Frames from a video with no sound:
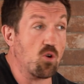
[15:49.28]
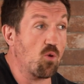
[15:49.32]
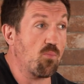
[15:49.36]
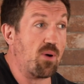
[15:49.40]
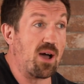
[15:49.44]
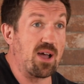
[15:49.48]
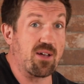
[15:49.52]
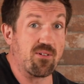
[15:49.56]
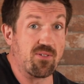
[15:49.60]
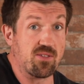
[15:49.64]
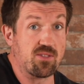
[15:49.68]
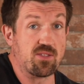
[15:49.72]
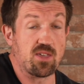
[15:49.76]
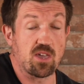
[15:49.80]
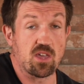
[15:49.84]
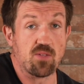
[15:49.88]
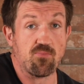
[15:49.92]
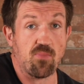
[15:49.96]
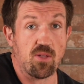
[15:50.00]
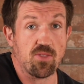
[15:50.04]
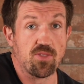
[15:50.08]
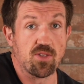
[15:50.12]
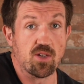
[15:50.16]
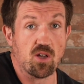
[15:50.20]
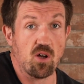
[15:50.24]
go back to
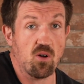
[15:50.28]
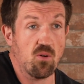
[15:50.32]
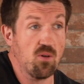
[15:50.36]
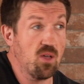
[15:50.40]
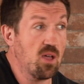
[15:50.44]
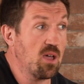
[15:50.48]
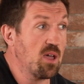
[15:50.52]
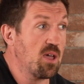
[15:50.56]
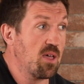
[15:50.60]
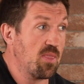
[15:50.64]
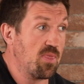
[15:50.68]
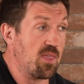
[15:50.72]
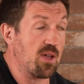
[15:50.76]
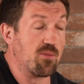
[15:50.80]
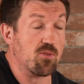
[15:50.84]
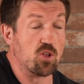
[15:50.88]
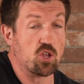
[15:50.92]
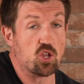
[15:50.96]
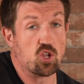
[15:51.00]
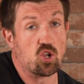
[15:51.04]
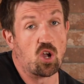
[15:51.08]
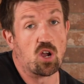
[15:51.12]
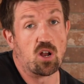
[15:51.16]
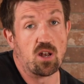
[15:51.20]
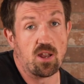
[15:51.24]
6 months ago, they
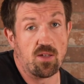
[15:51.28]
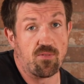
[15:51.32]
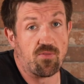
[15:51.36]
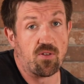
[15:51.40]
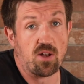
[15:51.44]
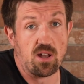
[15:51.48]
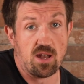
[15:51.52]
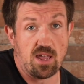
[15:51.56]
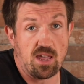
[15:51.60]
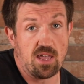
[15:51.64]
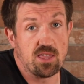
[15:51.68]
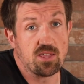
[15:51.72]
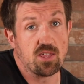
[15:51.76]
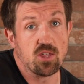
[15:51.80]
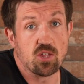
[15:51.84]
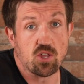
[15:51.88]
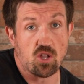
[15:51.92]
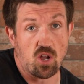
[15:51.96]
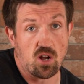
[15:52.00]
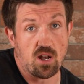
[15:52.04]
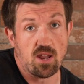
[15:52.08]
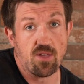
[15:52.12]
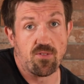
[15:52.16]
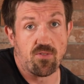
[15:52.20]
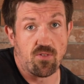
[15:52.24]
were struggling for leads
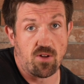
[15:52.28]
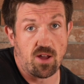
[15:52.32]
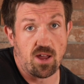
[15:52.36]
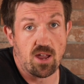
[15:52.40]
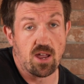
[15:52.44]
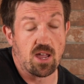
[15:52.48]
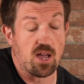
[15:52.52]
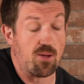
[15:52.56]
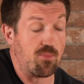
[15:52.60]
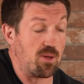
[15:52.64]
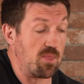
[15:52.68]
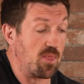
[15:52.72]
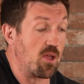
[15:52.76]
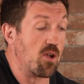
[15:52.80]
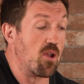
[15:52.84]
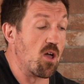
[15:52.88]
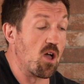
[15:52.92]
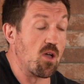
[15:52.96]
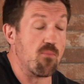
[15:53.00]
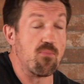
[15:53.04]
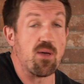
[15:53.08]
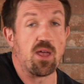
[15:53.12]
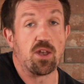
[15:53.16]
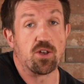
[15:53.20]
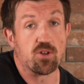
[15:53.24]
and struggling for income, and
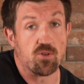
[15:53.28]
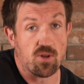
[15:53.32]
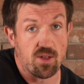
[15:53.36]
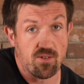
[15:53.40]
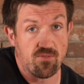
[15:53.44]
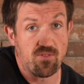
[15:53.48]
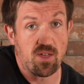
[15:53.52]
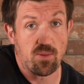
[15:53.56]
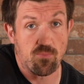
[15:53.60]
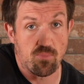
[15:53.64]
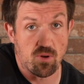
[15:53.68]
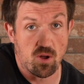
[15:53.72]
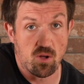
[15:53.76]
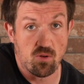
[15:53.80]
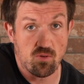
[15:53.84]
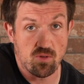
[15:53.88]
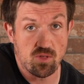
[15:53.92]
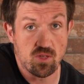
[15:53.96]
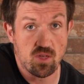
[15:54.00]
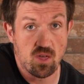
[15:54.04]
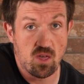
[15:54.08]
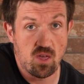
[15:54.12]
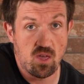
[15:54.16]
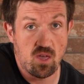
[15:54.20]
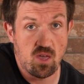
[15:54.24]
they're now mentoring fit
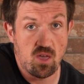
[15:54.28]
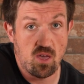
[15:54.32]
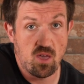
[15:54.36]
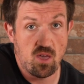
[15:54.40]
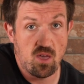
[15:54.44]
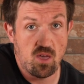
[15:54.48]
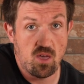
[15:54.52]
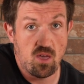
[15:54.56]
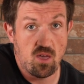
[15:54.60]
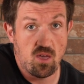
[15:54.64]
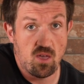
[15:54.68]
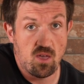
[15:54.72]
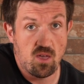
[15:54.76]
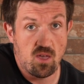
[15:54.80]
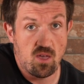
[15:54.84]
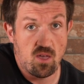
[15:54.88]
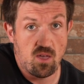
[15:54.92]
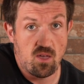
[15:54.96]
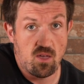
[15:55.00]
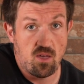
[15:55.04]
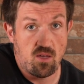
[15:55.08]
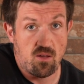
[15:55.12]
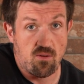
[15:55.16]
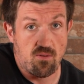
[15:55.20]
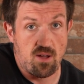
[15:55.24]
pros,
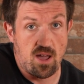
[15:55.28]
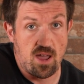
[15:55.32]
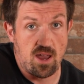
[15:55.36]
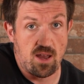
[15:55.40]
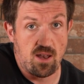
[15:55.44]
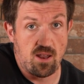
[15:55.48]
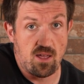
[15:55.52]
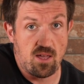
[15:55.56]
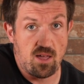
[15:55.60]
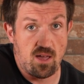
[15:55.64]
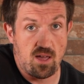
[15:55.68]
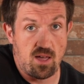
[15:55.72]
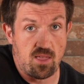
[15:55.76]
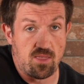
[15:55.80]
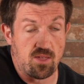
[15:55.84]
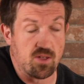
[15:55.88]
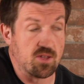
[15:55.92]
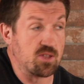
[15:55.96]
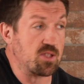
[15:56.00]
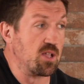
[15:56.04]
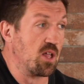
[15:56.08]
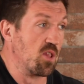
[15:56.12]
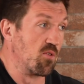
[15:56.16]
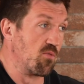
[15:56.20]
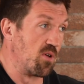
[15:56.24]
right? And they're
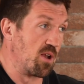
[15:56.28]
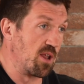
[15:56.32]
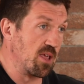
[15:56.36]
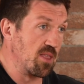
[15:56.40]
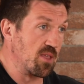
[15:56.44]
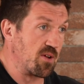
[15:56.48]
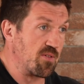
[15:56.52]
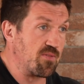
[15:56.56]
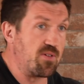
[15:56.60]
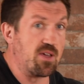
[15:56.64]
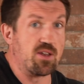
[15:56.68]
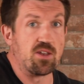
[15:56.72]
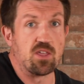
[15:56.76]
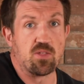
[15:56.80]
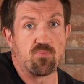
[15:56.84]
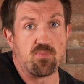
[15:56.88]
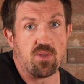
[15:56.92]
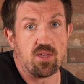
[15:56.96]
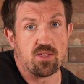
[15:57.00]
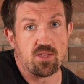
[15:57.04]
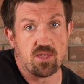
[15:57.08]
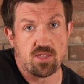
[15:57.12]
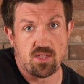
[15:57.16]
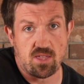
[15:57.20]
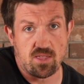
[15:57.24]
still running their fitness
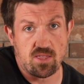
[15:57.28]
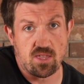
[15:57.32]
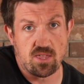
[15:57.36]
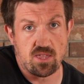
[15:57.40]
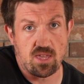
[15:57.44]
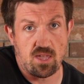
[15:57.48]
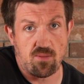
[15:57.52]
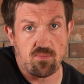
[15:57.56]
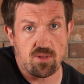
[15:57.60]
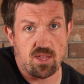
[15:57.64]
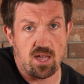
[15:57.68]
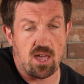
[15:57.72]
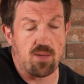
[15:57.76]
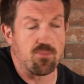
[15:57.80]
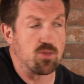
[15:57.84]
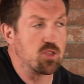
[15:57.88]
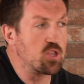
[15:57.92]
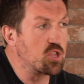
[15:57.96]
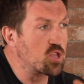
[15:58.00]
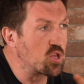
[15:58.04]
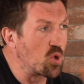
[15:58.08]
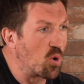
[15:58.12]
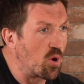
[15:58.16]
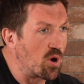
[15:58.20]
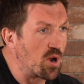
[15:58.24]
business at the same time.
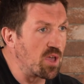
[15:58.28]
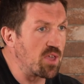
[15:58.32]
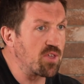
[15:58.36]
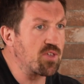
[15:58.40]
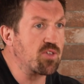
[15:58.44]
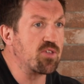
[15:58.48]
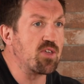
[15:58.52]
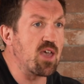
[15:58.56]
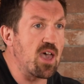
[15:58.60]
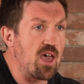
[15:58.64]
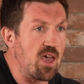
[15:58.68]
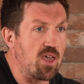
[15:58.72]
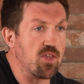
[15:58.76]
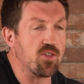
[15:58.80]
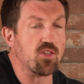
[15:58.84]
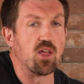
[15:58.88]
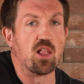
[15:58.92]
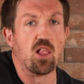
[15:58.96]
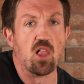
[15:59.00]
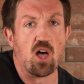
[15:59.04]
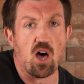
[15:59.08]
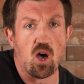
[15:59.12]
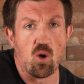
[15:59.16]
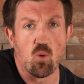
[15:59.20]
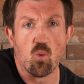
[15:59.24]
Sort of says a
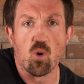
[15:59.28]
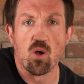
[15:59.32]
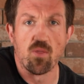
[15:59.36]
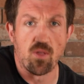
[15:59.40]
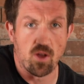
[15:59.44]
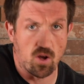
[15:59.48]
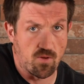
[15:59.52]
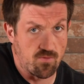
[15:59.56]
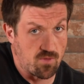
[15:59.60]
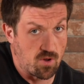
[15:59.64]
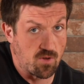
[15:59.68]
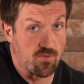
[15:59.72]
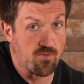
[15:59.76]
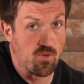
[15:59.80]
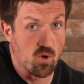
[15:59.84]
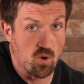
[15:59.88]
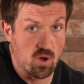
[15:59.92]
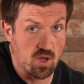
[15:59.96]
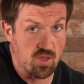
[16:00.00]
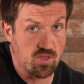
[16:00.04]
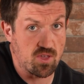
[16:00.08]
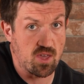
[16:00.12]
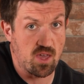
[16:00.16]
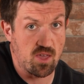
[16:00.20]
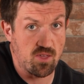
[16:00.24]
lot where their
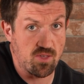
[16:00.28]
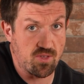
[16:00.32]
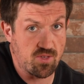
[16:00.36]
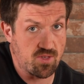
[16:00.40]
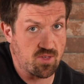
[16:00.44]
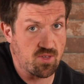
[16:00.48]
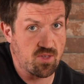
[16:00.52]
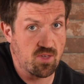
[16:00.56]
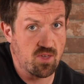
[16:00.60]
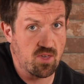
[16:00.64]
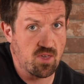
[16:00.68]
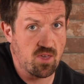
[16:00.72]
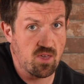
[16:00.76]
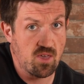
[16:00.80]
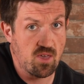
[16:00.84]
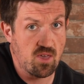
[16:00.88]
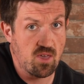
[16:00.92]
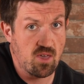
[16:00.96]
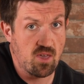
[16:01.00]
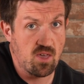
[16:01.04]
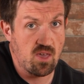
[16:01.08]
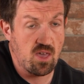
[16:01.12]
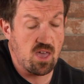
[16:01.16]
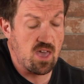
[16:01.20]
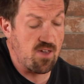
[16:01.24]
focus is.
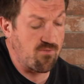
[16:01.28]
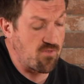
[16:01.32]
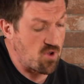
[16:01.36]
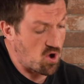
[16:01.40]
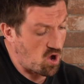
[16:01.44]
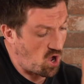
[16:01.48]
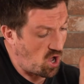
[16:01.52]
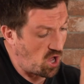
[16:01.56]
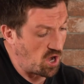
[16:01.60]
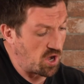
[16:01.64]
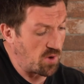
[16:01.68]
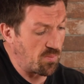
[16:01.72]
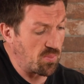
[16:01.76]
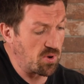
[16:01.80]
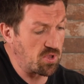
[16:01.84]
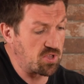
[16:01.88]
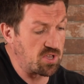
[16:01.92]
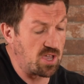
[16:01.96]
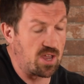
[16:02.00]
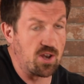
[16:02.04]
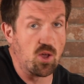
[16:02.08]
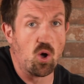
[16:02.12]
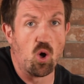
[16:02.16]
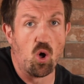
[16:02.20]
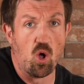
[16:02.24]
If you're
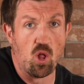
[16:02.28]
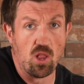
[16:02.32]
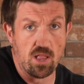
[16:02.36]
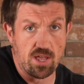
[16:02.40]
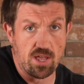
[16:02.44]
100% all